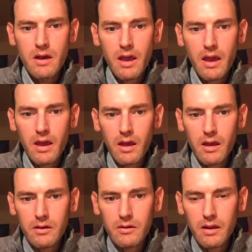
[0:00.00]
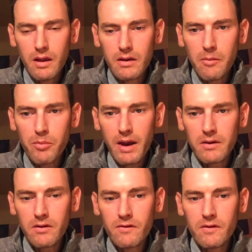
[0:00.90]
And I
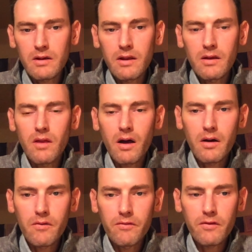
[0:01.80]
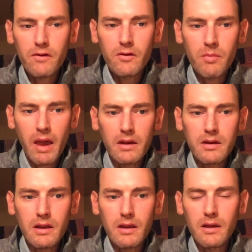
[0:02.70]
practice sending love to
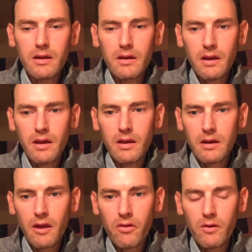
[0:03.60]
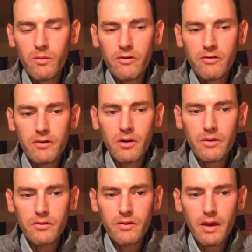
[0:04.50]
humanity, and I think we should all
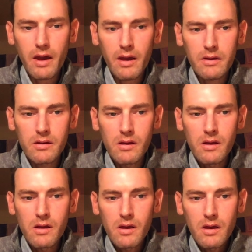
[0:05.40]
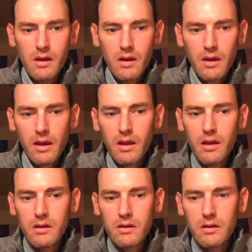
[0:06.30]
do that.
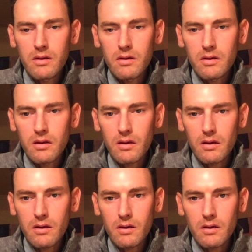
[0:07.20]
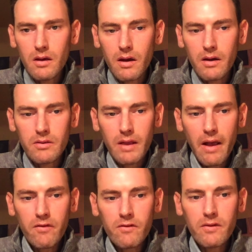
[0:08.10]
And
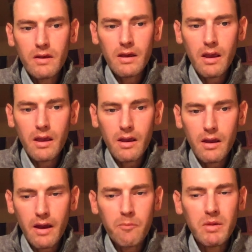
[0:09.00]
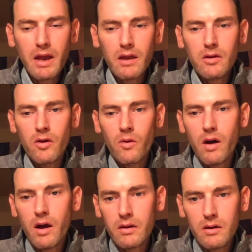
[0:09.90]
lastly, I mean, I could go
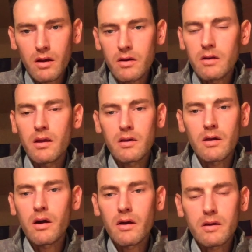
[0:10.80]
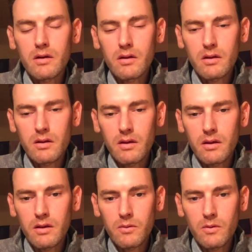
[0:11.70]
on and
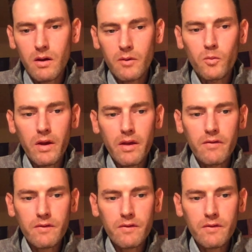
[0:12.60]
on ways